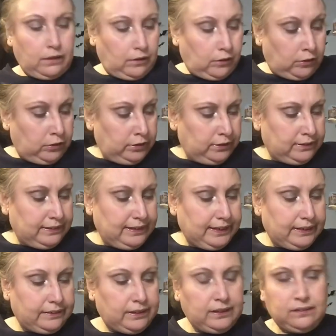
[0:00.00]
Honestly,
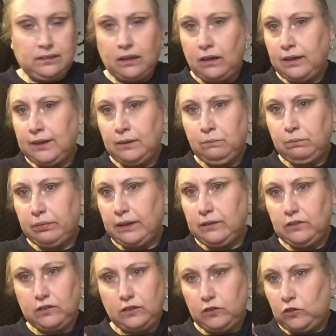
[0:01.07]
these high-end
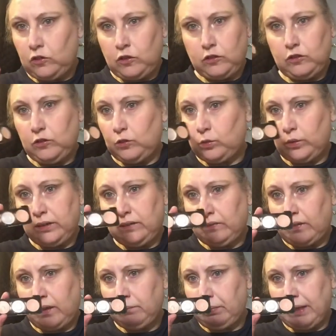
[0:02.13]
brands that are charging
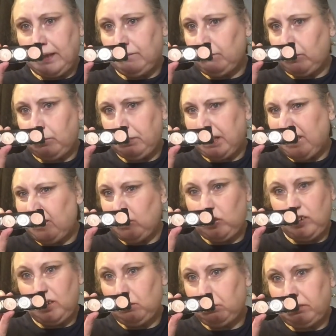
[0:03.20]
£25 for
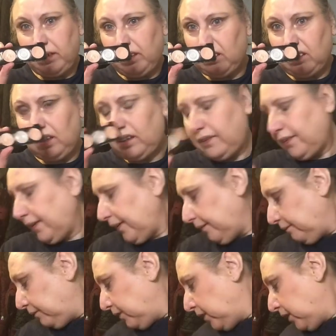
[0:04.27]
packaging that breaks like that,
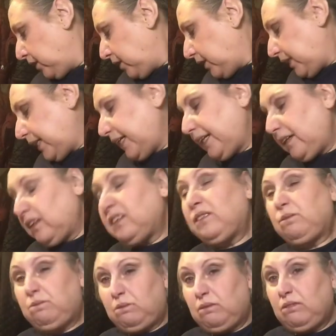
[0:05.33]
it is
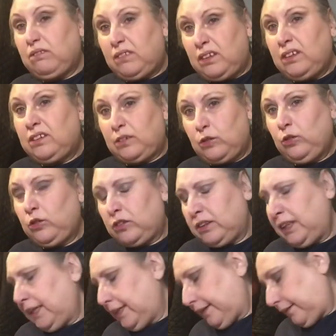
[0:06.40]

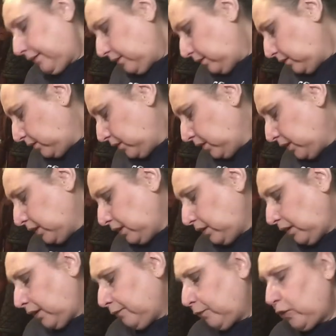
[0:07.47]
disgusting.
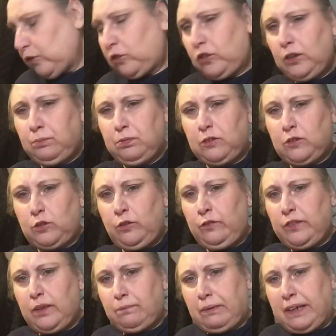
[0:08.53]
I've got cheaper stuff
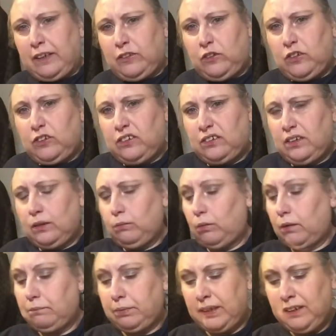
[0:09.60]
at the packaging still in
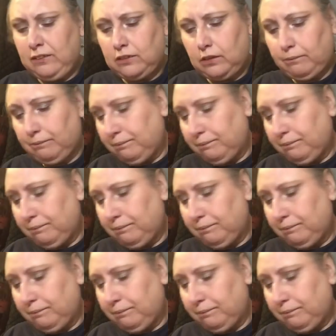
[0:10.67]
one piece on.